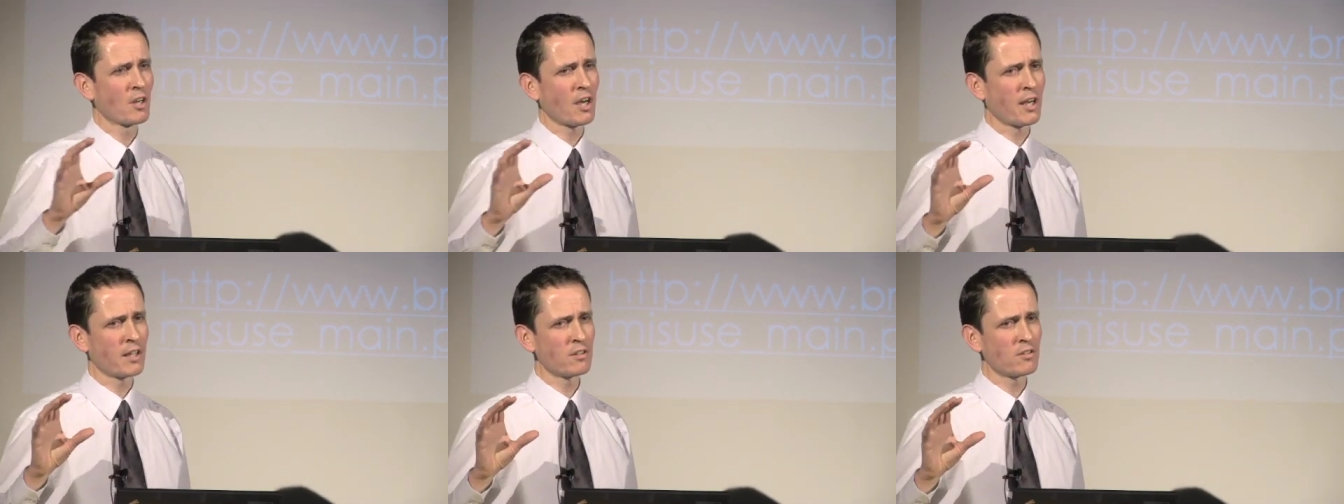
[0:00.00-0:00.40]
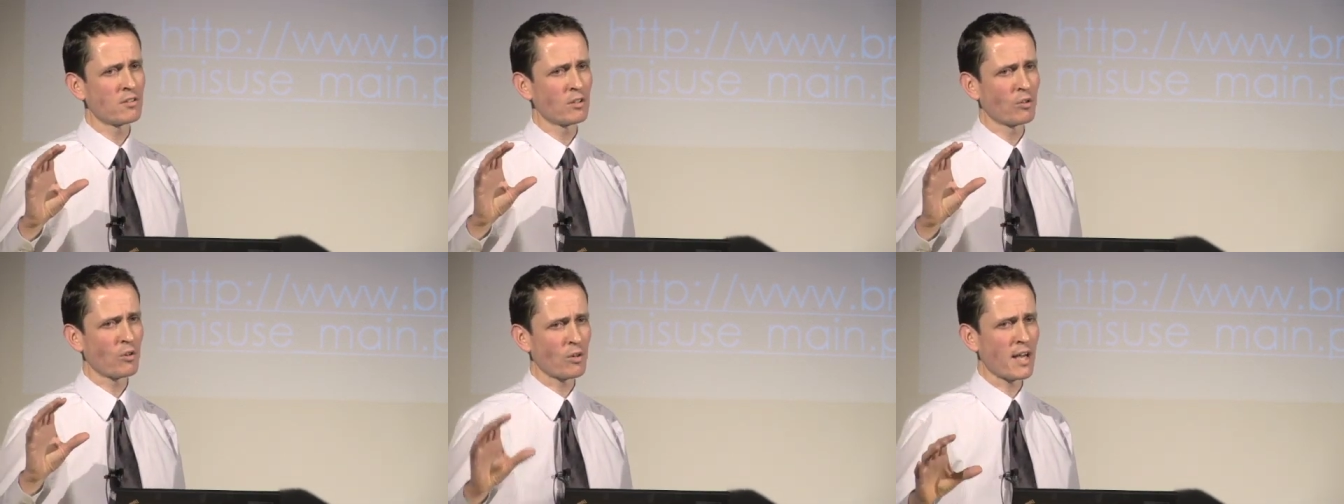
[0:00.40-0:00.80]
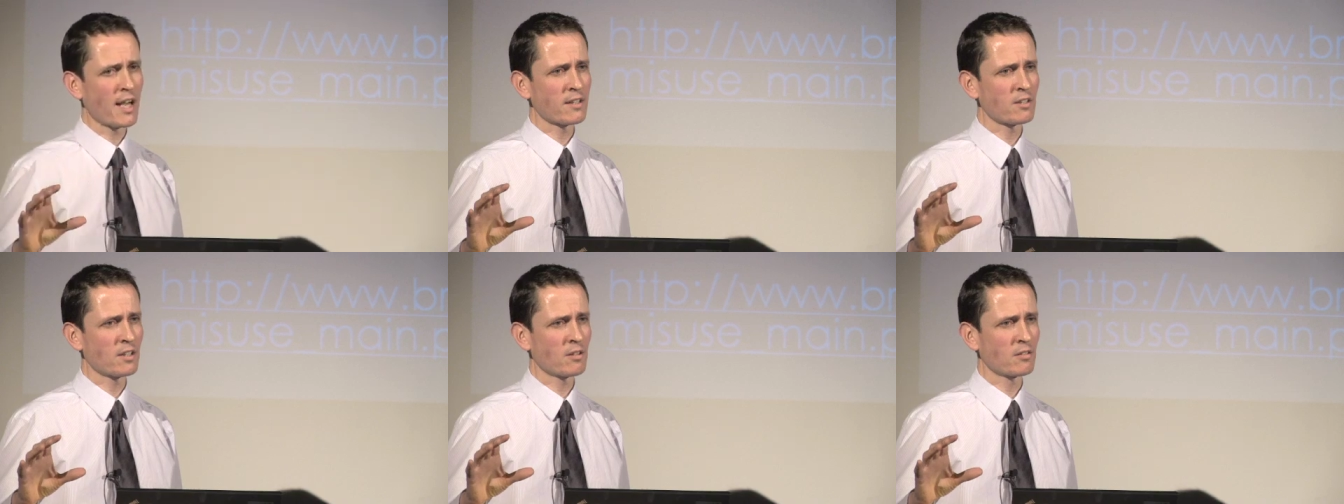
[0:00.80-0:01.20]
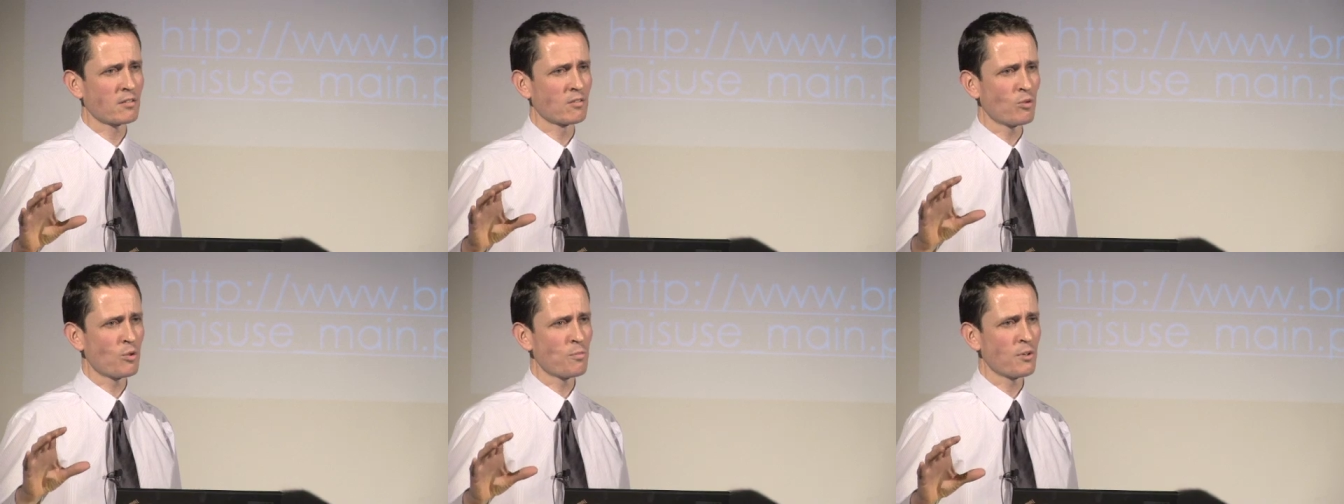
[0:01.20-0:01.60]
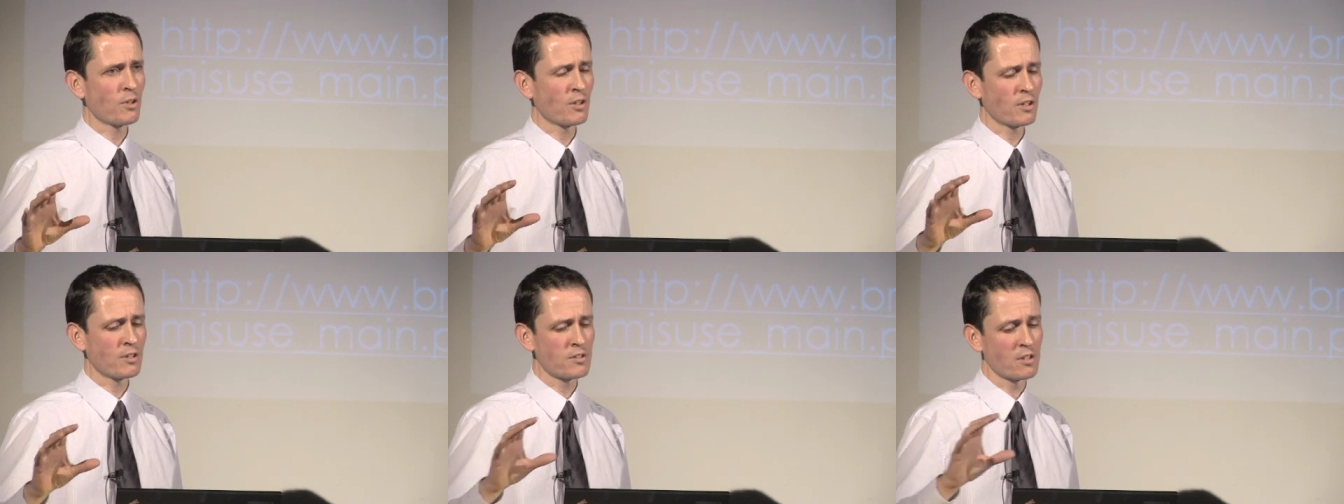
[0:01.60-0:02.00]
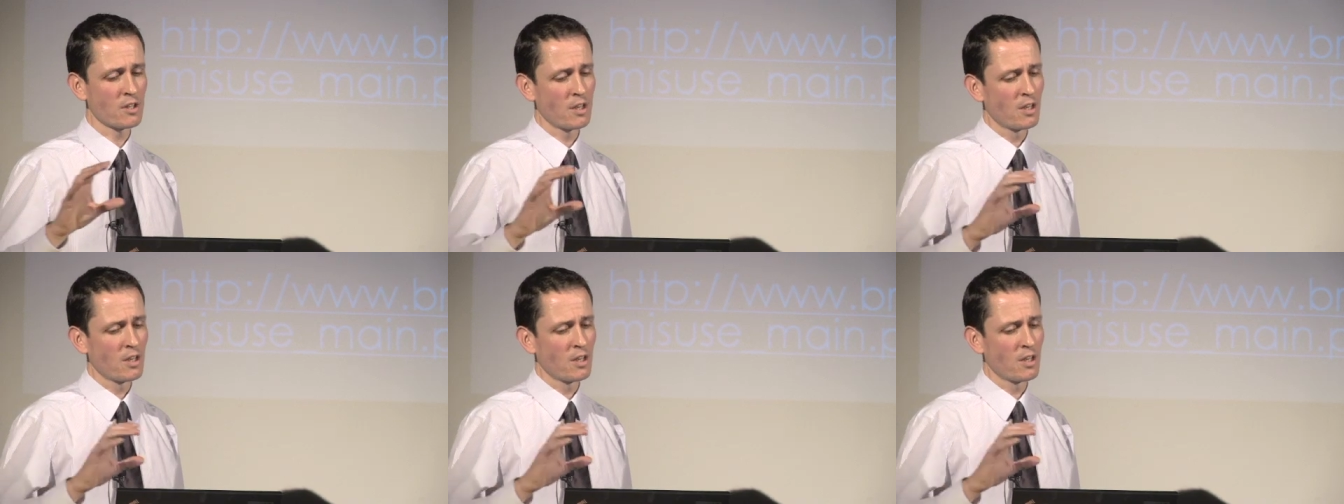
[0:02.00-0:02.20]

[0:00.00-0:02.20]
and long-acting opioids,